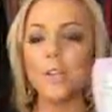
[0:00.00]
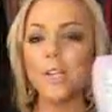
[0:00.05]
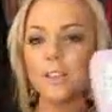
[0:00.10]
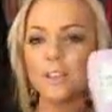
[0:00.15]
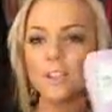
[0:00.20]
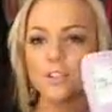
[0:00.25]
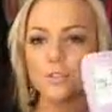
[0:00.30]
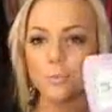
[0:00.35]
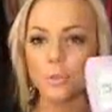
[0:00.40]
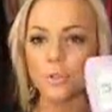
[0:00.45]
you can get
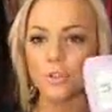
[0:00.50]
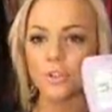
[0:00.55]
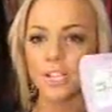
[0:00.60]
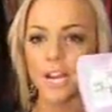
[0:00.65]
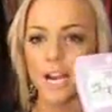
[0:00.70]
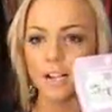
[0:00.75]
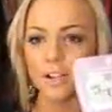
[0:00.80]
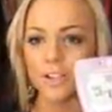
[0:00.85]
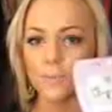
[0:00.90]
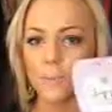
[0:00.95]
this from your
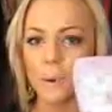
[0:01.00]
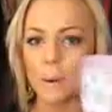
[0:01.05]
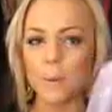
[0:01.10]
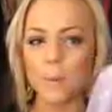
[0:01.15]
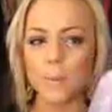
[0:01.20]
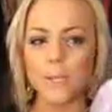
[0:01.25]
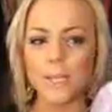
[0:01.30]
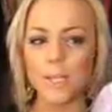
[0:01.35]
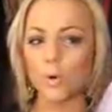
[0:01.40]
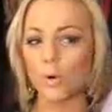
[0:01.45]
stylist
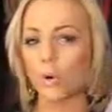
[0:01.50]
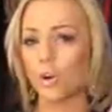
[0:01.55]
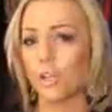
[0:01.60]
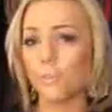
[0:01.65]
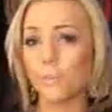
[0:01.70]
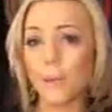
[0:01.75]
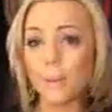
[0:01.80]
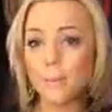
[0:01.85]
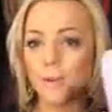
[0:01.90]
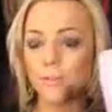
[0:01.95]
probably, or
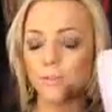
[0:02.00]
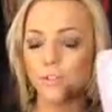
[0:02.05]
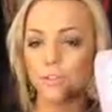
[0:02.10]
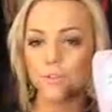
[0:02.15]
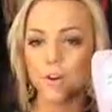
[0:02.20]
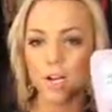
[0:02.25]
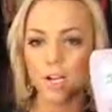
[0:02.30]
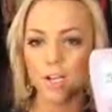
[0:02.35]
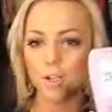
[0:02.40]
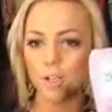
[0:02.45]
you might be able to
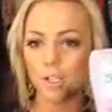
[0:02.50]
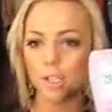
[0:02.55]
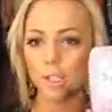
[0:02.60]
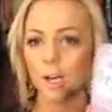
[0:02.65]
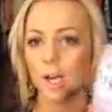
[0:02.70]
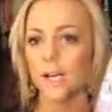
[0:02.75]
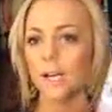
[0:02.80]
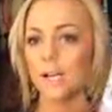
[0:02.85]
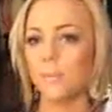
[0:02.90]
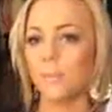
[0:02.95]
find it
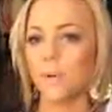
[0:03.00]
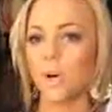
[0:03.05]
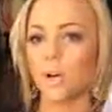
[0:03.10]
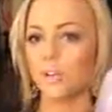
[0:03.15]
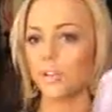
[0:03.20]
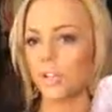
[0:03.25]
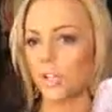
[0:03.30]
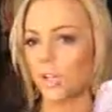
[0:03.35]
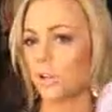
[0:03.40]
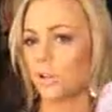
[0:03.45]
online. I'm
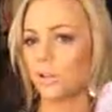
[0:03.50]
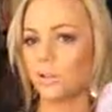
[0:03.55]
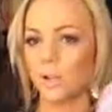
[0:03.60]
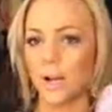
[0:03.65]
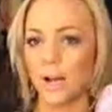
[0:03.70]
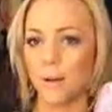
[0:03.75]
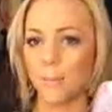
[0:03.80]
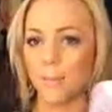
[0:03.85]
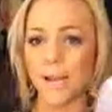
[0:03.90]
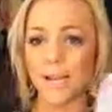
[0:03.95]
not sure.
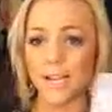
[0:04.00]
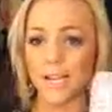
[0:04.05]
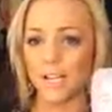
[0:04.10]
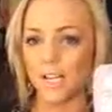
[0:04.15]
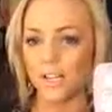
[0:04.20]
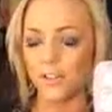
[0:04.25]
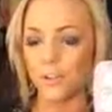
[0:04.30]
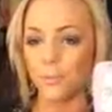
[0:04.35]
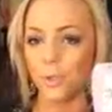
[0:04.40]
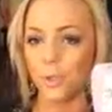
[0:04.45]
I get
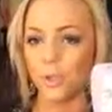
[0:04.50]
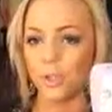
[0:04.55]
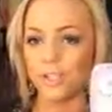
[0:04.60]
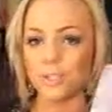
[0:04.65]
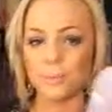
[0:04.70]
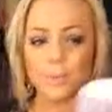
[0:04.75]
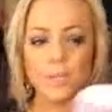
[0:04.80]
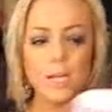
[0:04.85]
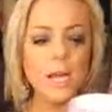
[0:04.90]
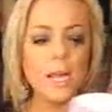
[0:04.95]
it at the beauty
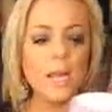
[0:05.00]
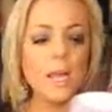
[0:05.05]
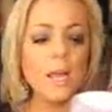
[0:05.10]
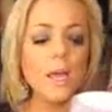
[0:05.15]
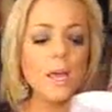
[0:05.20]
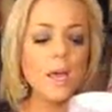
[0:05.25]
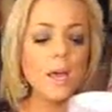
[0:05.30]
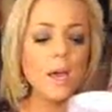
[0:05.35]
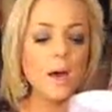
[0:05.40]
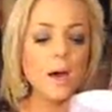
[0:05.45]
supply.
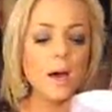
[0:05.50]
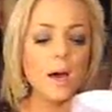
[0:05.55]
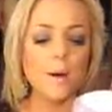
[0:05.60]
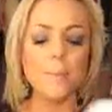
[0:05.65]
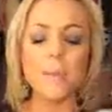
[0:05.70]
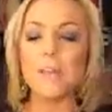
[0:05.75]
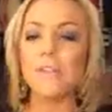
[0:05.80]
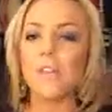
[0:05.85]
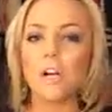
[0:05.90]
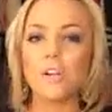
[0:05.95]

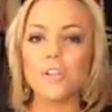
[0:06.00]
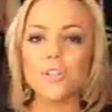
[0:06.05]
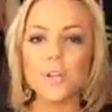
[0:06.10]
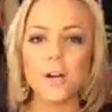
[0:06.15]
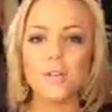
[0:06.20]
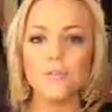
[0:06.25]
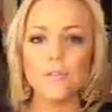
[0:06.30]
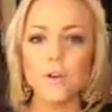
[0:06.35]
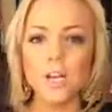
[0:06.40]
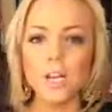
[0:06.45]
And they also
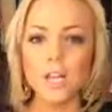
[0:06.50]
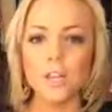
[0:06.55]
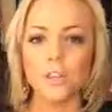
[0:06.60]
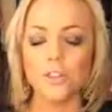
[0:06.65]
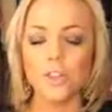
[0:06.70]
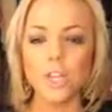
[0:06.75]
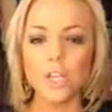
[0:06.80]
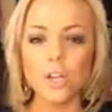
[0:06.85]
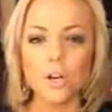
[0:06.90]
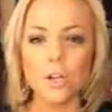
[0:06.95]
have another
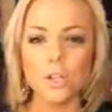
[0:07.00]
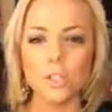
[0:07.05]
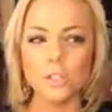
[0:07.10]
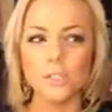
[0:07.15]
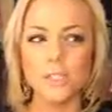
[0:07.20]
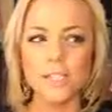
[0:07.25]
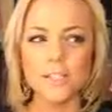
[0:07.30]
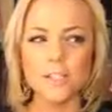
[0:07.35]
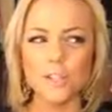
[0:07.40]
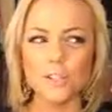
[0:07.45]
thing
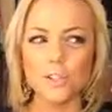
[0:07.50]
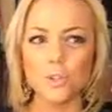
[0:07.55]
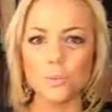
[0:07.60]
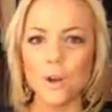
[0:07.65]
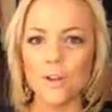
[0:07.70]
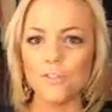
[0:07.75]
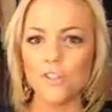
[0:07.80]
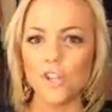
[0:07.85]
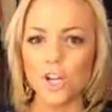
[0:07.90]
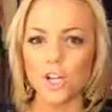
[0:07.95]
it's called a
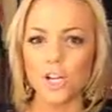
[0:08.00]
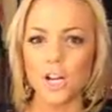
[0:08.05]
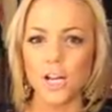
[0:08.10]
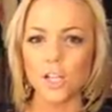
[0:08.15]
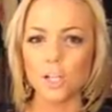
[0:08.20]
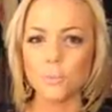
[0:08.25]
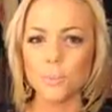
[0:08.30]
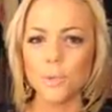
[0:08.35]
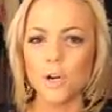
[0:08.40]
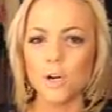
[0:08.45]
Revlon
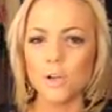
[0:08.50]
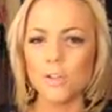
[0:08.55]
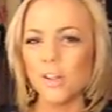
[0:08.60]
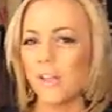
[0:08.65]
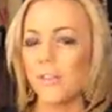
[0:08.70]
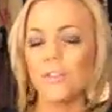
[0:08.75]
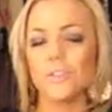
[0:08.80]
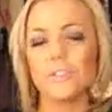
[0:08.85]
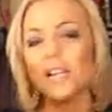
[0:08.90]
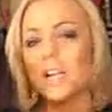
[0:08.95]
Color Ball.
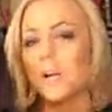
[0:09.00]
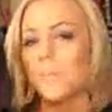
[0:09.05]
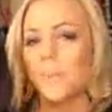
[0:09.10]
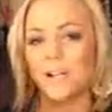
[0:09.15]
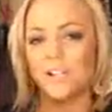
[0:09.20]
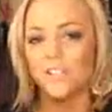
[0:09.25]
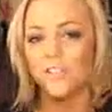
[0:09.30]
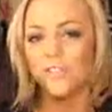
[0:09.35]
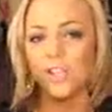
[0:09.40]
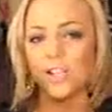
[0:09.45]
And there's like a
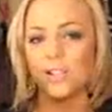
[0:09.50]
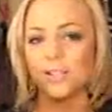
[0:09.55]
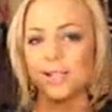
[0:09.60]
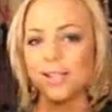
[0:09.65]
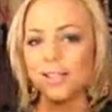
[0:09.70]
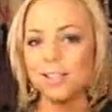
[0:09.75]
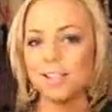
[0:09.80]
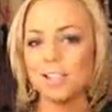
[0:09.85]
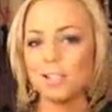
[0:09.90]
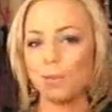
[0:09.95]
bunch of things
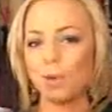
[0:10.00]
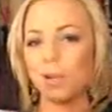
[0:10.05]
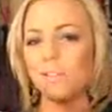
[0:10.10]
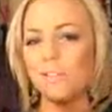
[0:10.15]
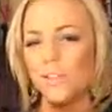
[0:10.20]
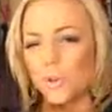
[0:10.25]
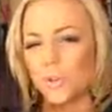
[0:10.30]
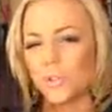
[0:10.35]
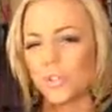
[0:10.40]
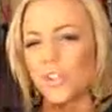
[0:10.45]
like this,
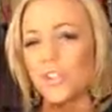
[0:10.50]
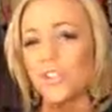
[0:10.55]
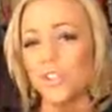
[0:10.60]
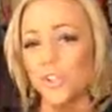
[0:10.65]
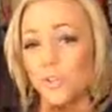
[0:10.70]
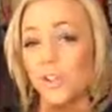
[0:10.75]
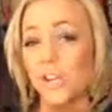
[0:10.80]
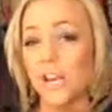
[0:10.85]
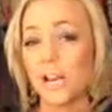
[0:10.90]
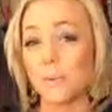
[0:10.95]
but those are the
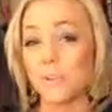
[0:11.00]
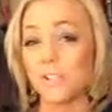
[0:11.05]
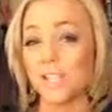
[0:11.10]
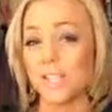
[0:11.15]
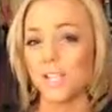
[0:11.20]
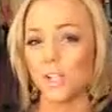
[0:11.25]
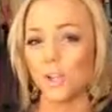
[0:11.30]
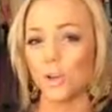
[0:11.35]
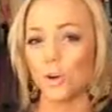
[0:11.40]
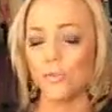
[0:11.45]
two that I would
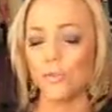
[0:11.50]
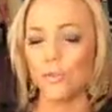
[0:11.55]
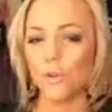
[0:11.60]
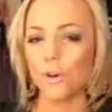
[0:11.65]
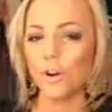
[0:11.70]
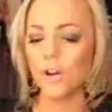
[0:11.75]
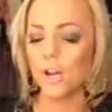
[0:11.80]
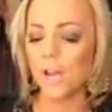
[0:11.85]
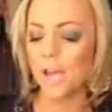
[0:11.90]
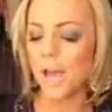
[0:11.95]
say to go
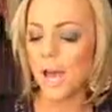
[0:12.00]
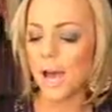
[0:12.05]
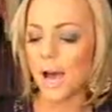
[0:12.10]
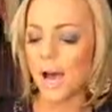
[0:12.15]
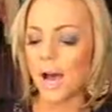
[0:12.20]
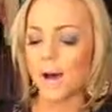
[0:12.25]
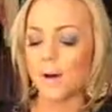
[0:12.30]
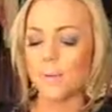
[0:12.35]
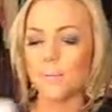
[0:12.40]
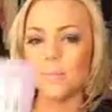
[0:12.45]
for.
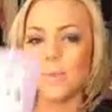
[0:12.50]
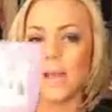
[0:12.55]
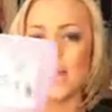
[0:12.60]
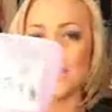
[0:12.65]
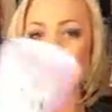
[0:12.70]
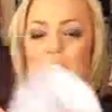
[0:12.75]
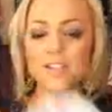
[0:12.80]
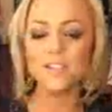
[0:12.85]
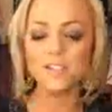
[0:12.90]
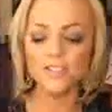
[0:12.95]

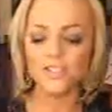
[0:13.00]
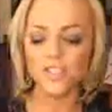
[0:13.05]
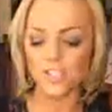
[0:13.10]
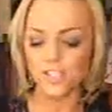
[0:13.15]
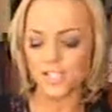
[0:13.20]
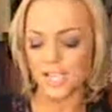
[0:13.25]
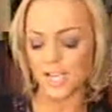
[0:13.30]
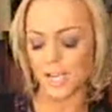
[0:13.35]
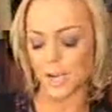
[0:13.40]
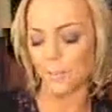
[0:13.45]
And this is
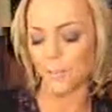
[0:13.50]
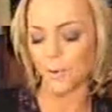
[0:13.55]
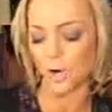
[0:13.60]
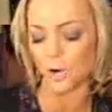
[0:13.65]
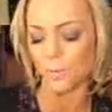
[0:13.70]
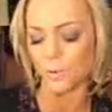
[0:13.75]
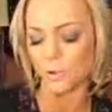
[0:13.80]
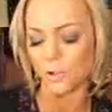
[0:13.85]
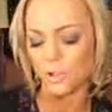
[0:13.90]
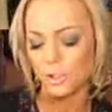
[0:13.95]
just like a
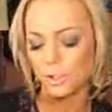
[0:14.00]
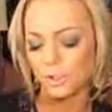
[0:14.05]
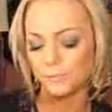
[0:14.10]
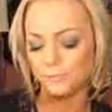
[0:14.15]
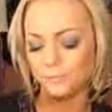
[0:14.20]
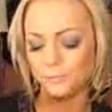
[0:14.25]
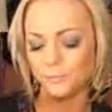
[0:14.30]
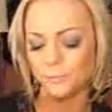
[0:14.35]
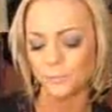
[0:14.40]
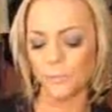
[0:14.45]
purple...